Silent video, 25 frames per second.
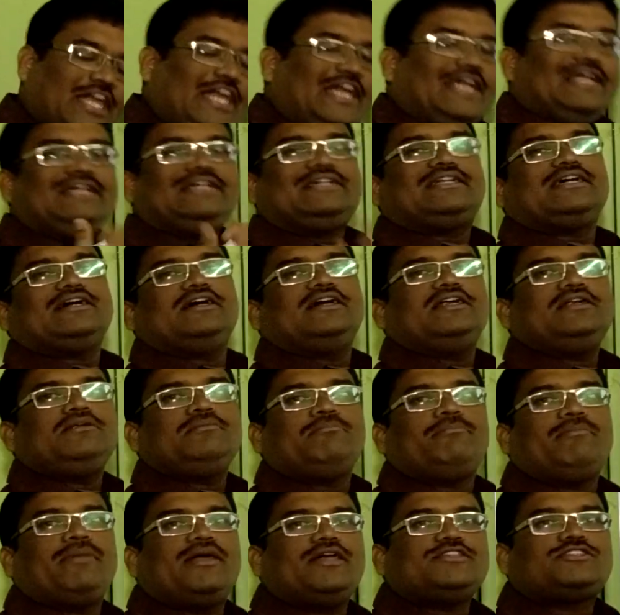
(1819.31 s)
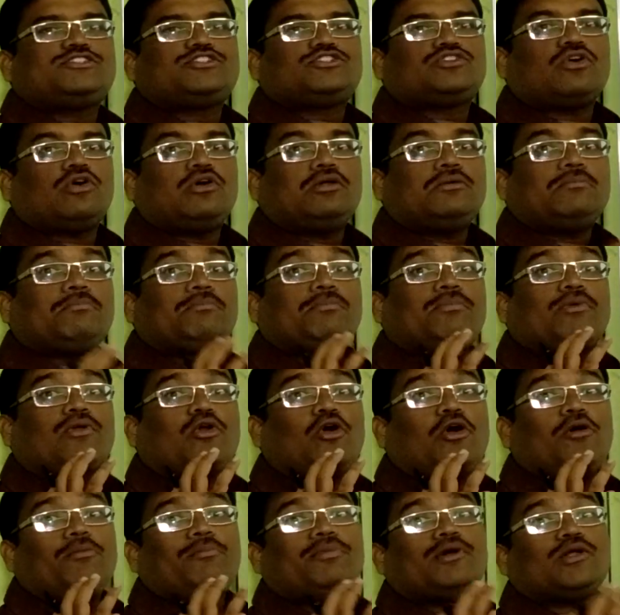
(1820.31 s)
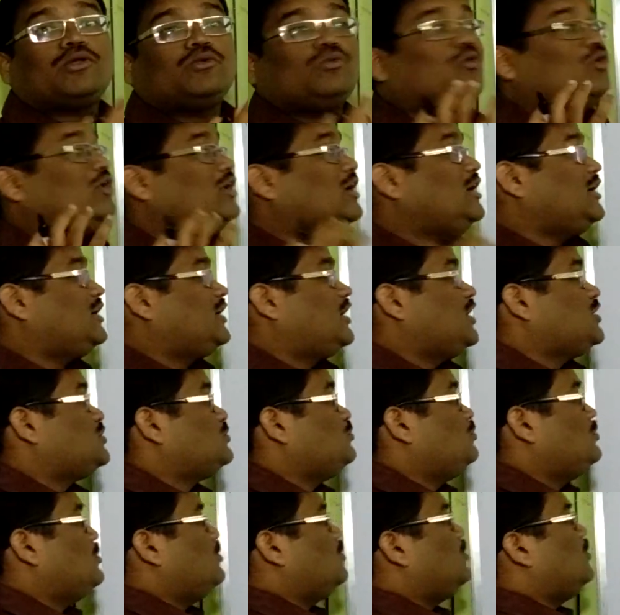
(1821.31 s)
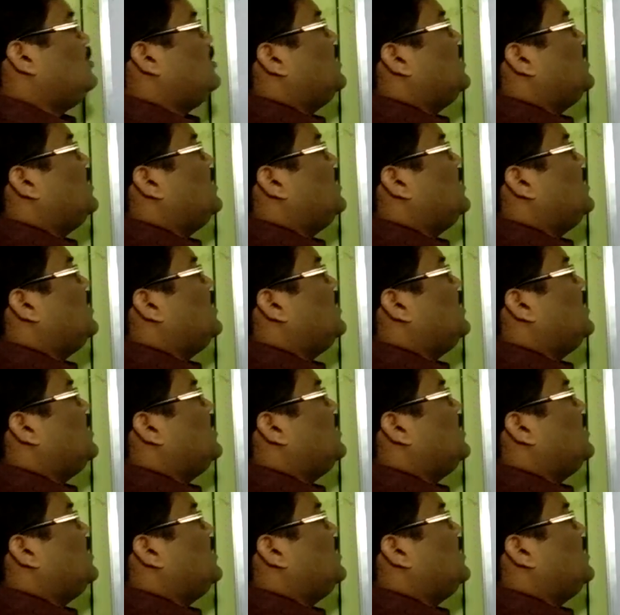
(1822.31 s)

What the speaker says: In turn, based on proper orientation.